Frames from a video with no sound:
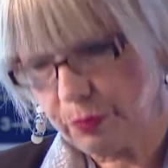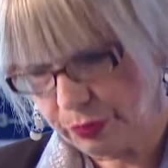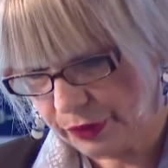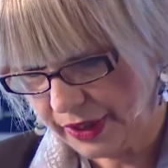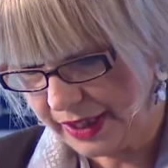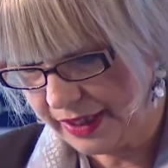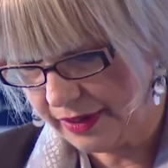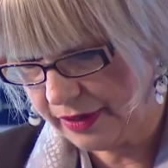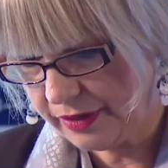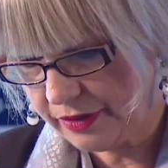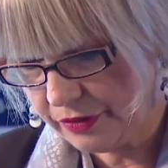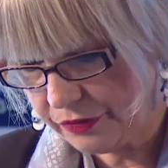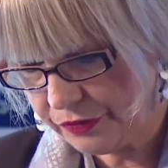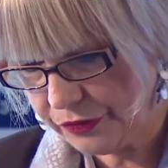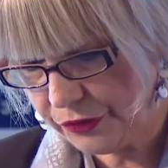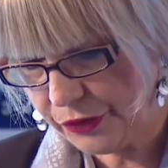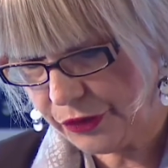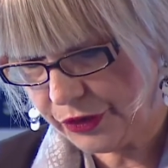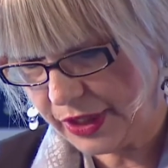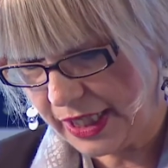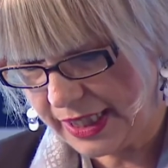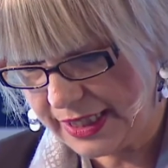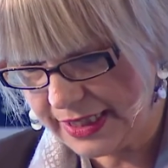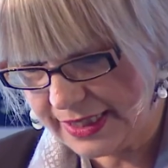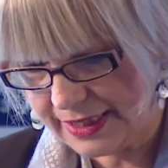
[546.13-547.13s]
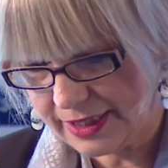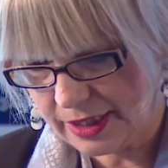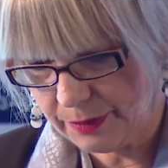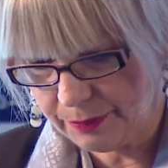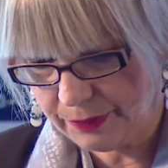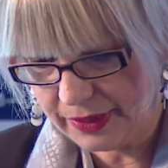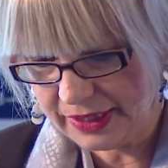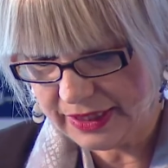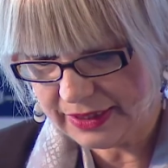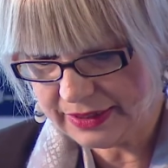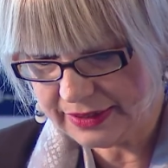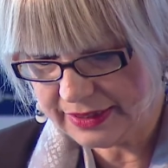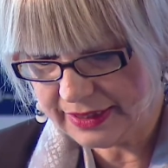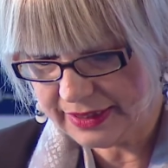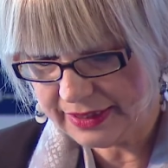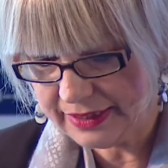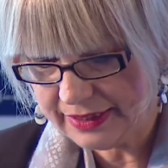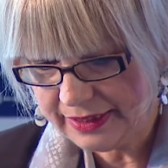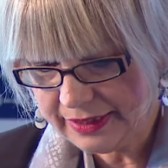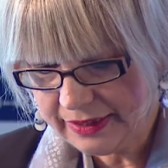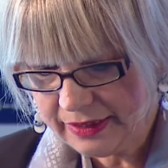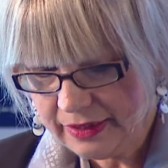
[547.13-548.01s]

bring further instability,